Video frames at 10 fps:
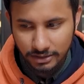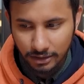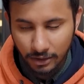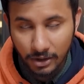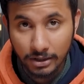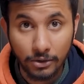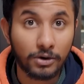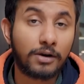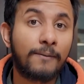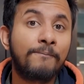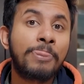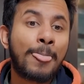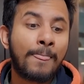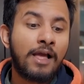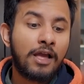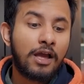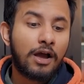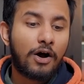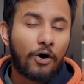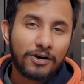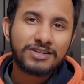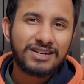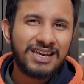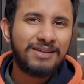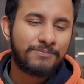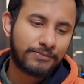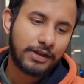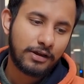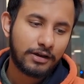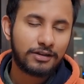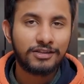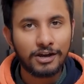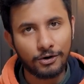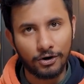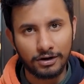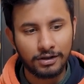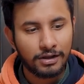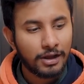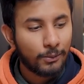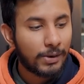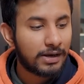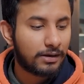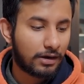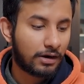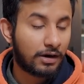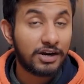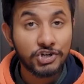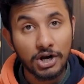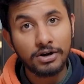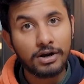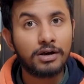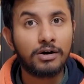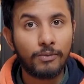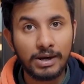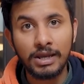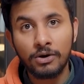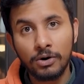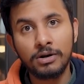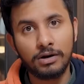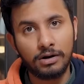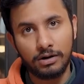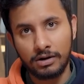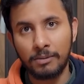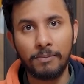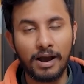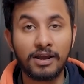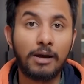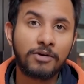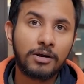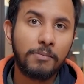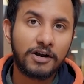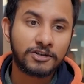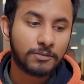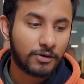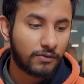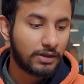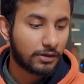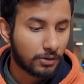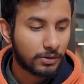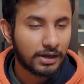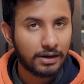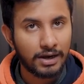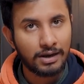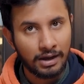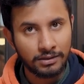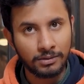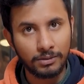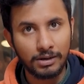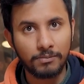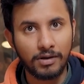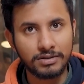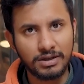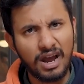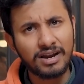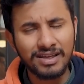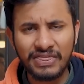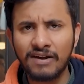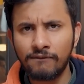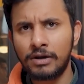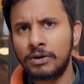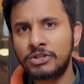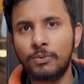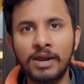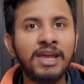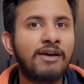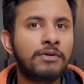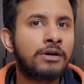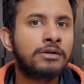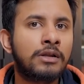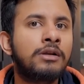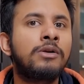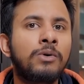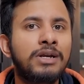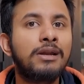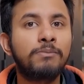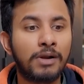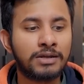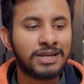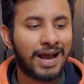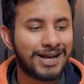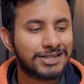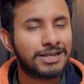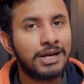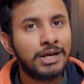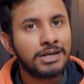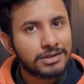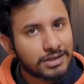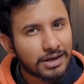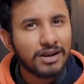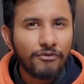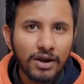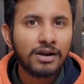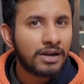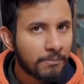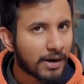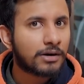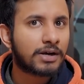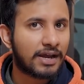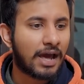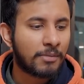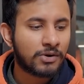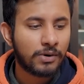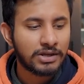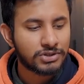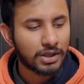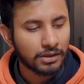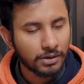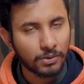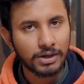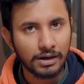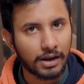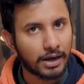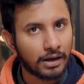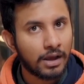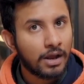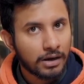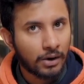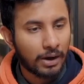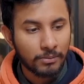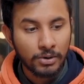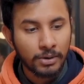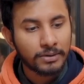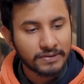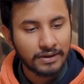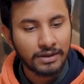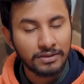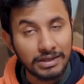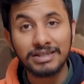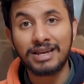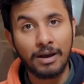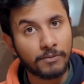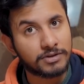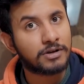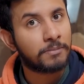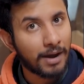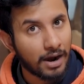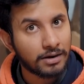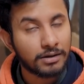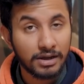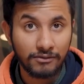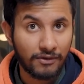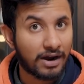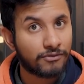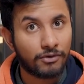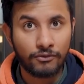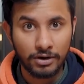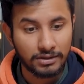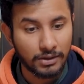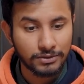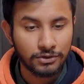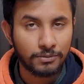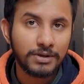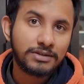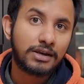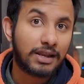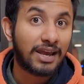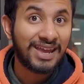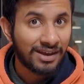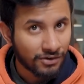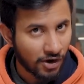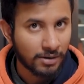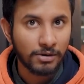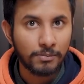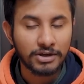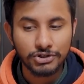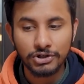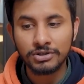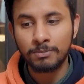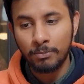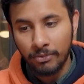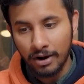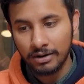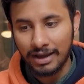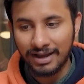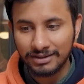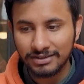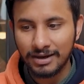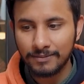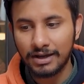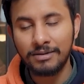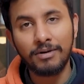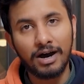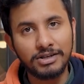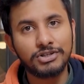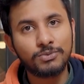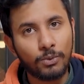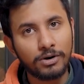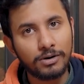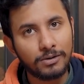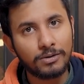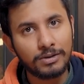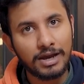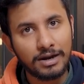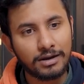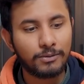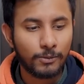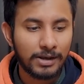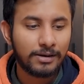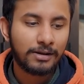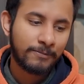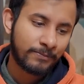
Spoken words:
or not. Honestly, they're not. Well, Irshad did a very good camera comparison between the Note 10 Lite and the Note 10 Plus, and in that video it's very evident that the Note 10 Plus has significantly better dynamic range than the Note 10 Lite. Now, I'm not going to say that these cameras are bad. In fact, for 40,000 rupees, they take incredible pictures, but at the same time, I just want you to know that, well,